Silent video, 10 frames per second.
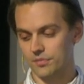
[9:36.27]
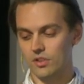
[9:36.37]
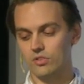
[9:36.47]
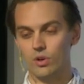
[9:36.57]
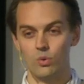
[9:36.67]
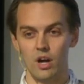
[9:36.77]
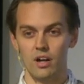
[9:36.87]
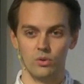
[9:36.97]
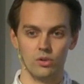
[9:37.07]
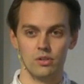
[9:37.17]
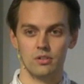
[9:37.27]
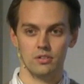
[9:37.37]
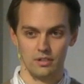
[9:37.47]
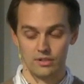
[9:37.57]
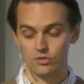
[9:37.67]
SOA or
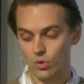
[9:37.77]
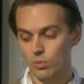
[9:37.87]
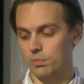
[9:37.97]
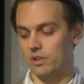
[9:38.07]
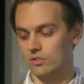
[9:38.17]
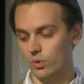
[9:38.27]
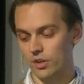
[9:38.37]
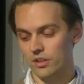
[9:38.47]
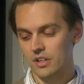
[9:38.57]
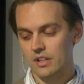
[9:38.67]
like SOAP and so on,